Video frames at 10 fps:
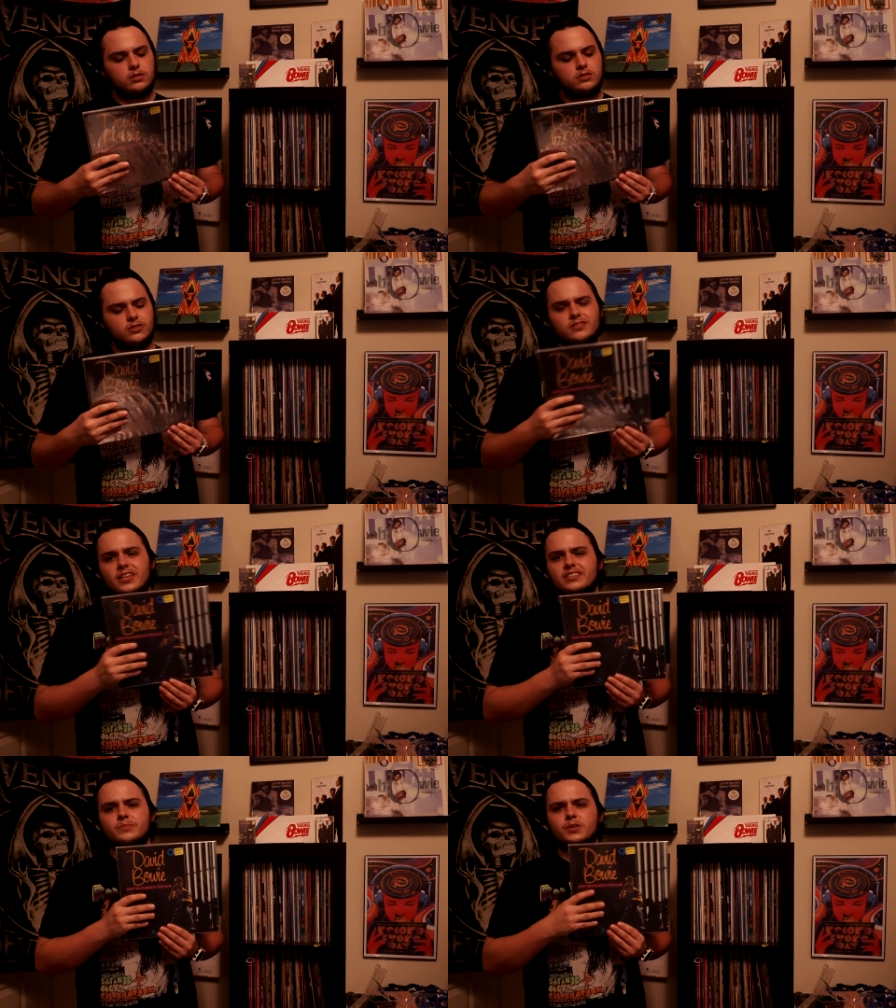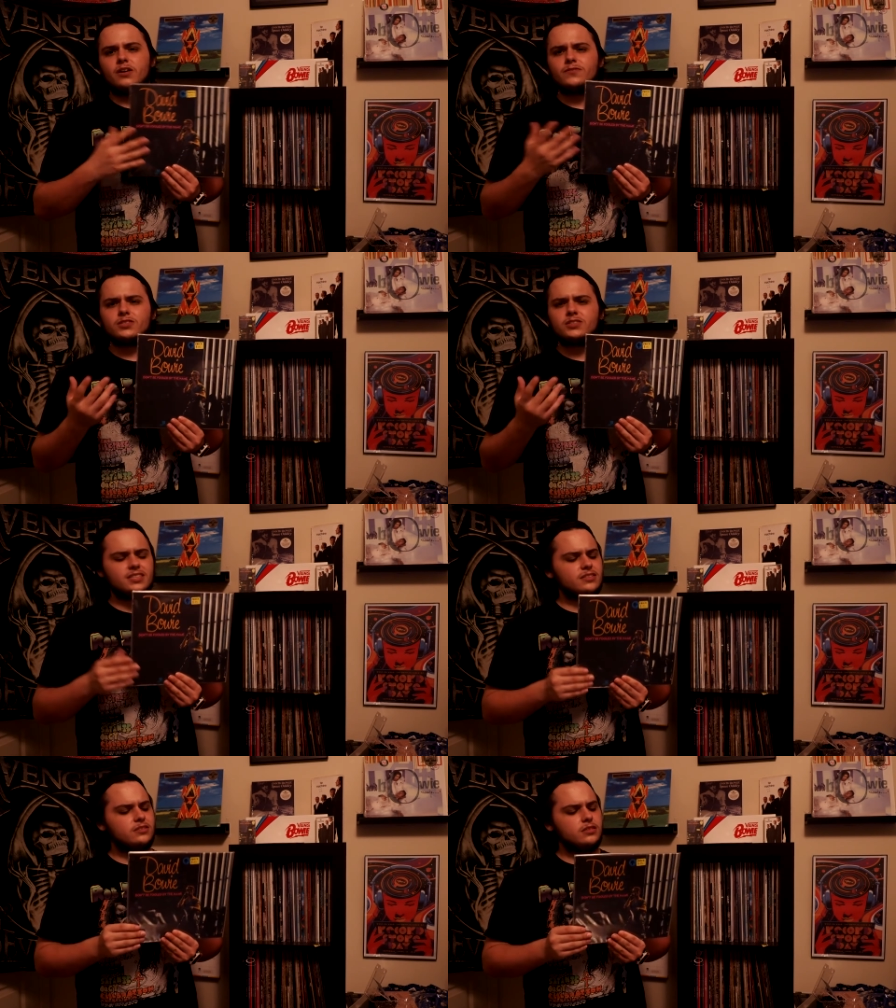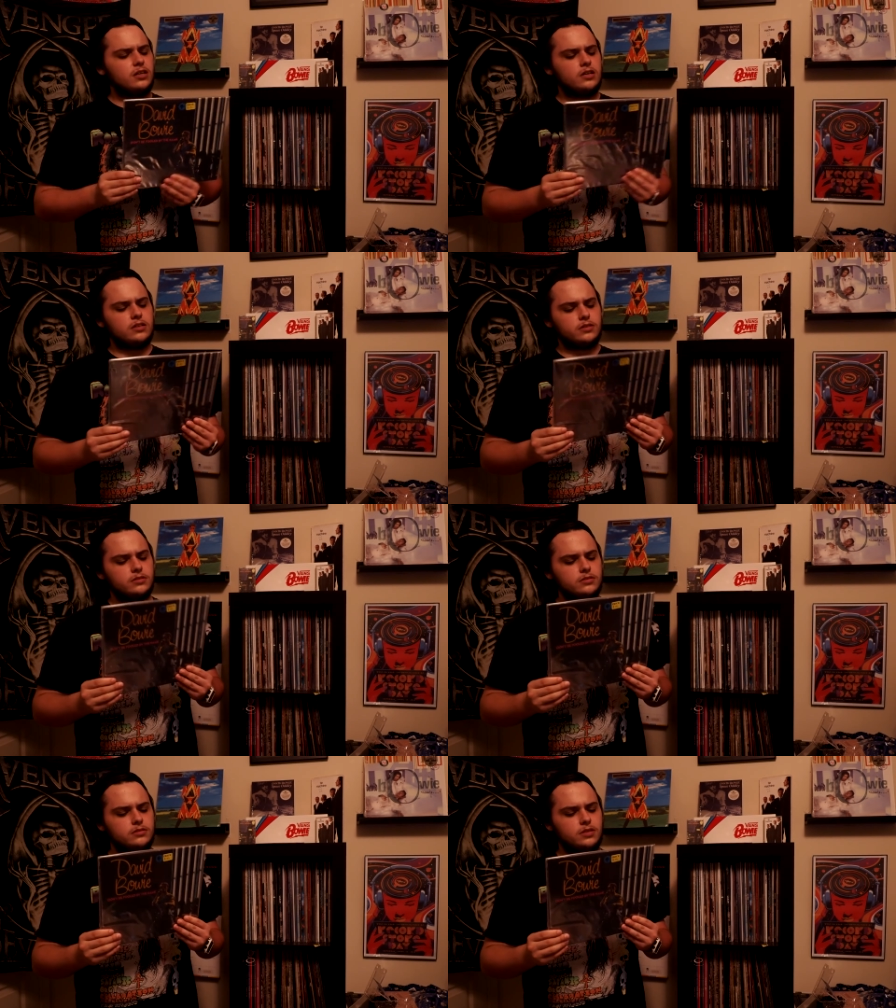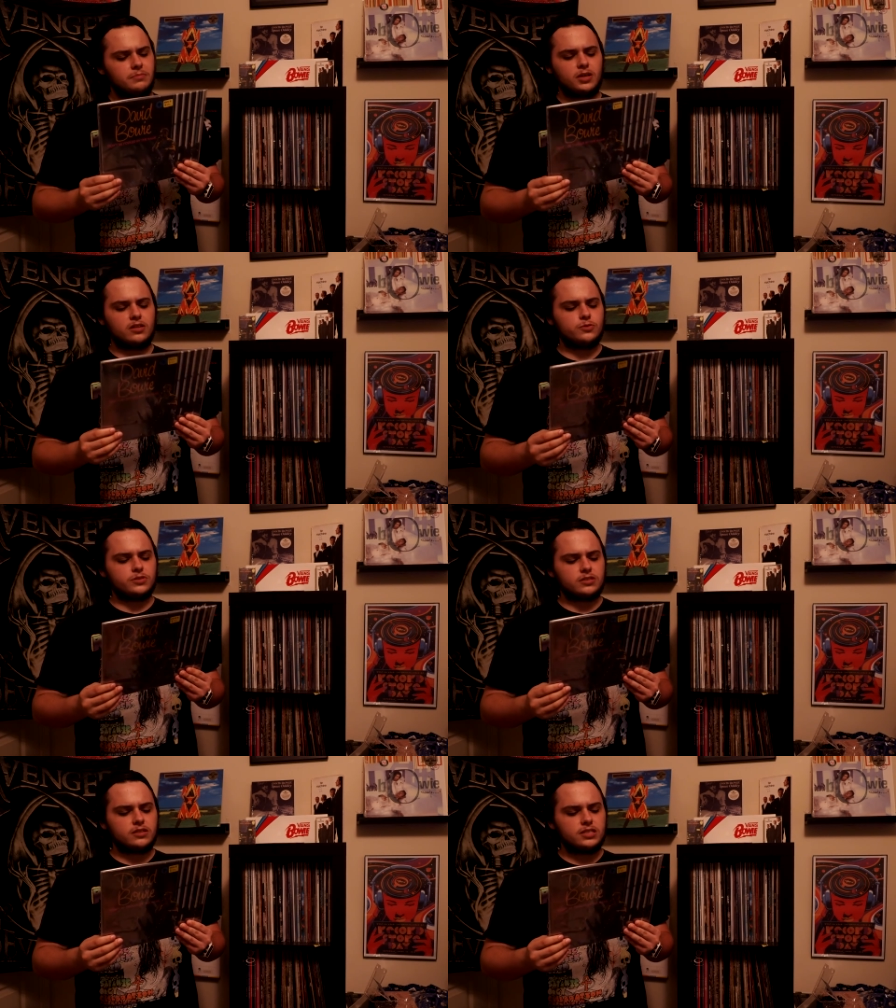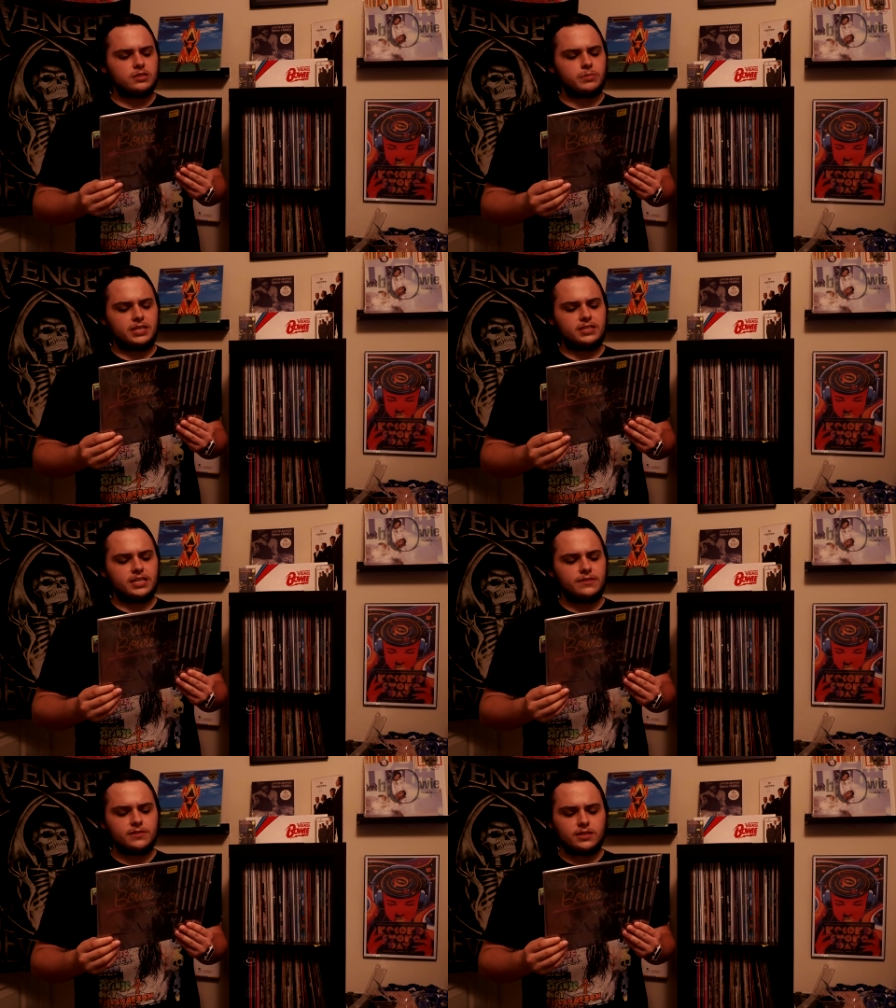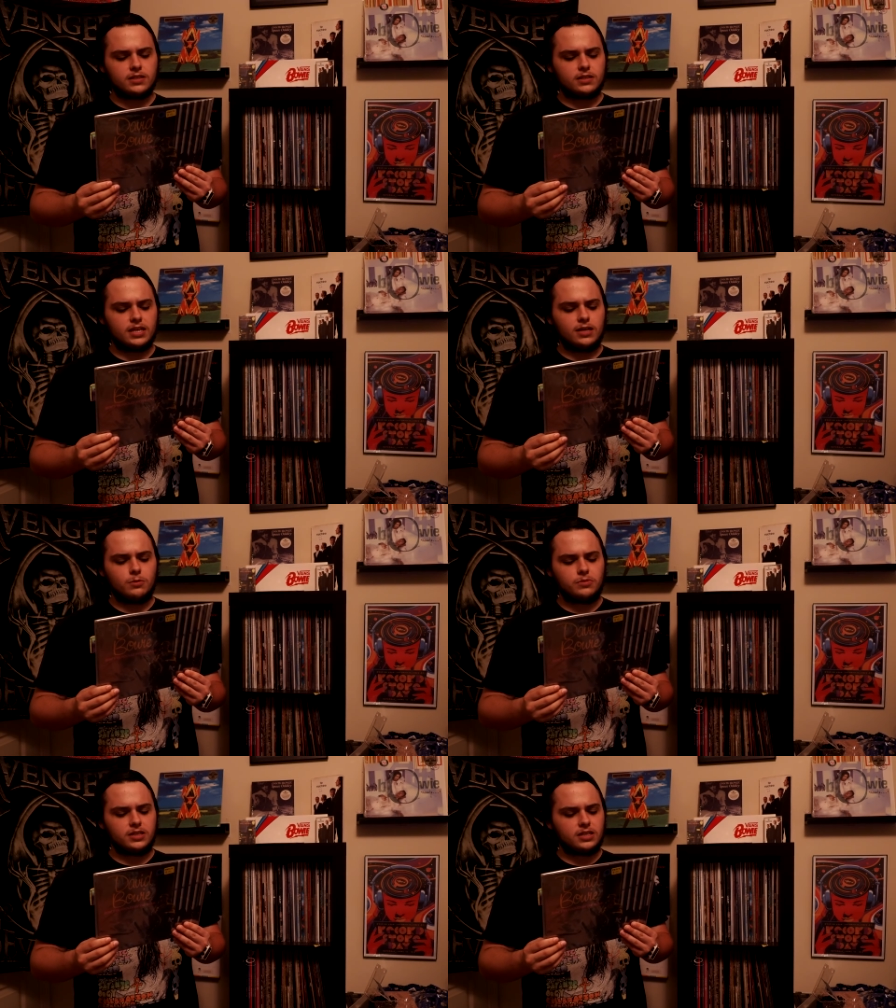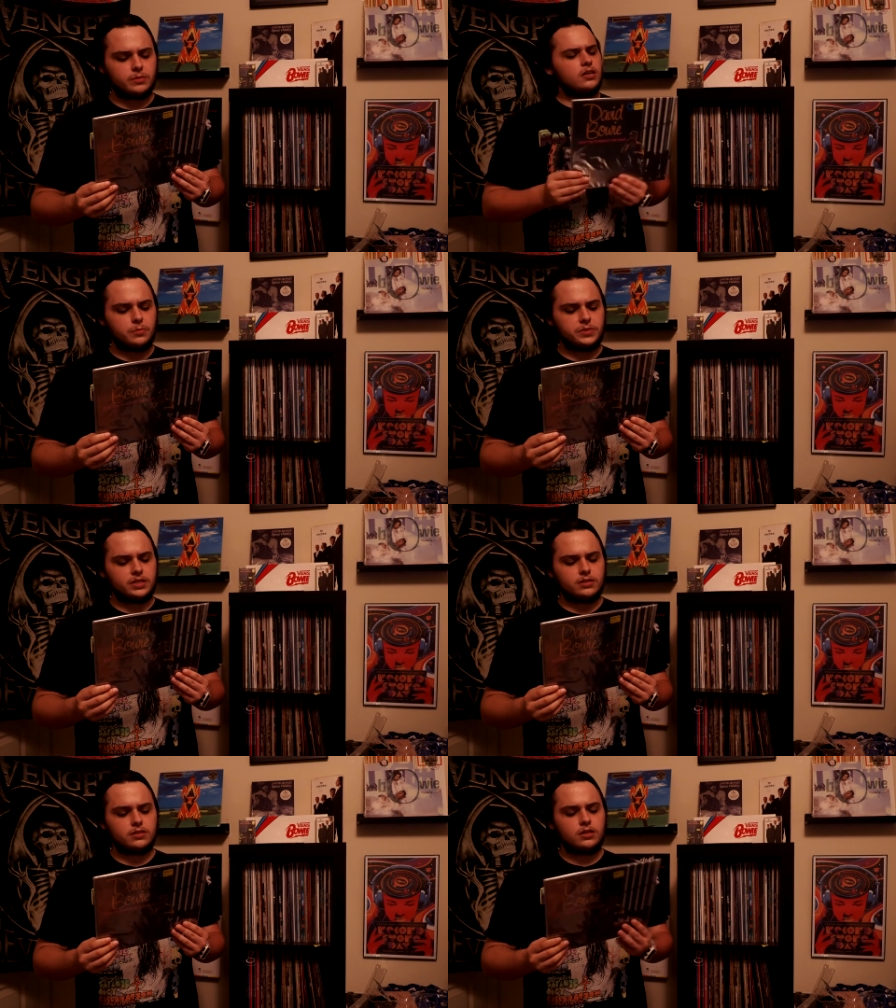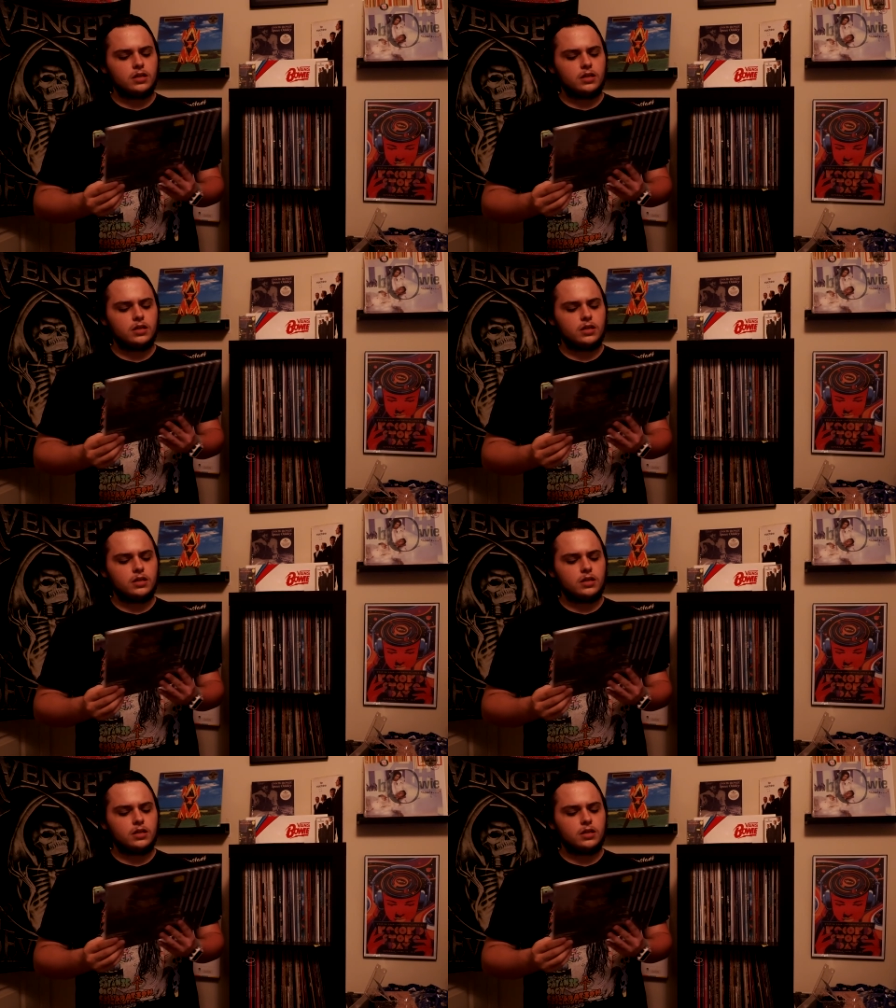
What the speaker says: just like some covers he did. I'm Not Losing Sleep, I Dig Everything, Can't Help Thinking About Me,